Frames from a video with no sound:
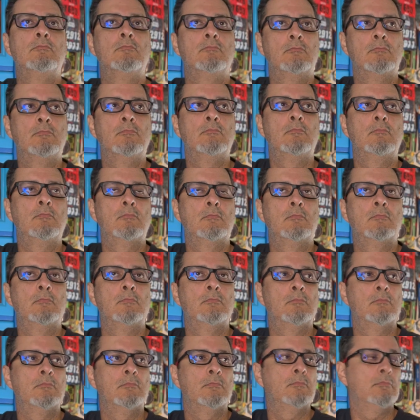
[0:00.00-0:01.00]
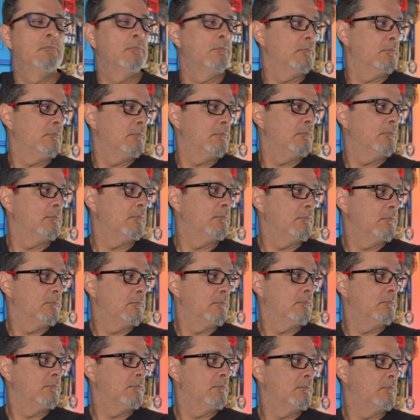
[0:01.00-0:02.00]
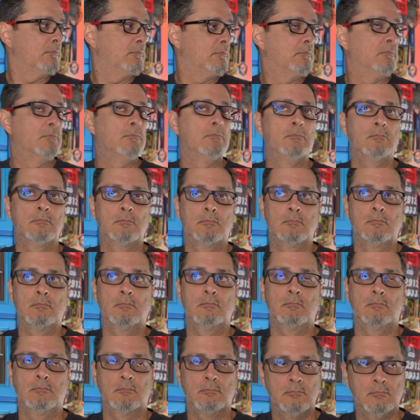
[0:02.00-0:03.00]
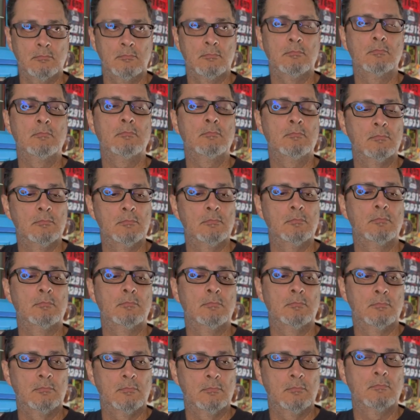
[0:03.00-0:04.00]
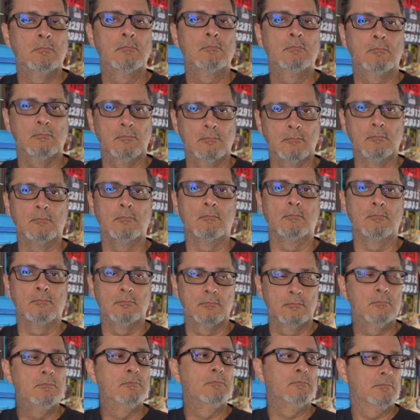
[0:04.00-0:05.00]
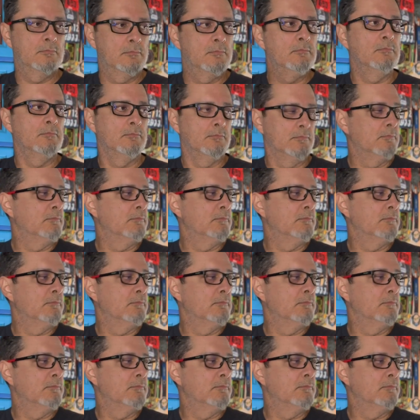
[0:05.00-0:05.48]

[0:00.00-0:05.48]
The person shown says nothing.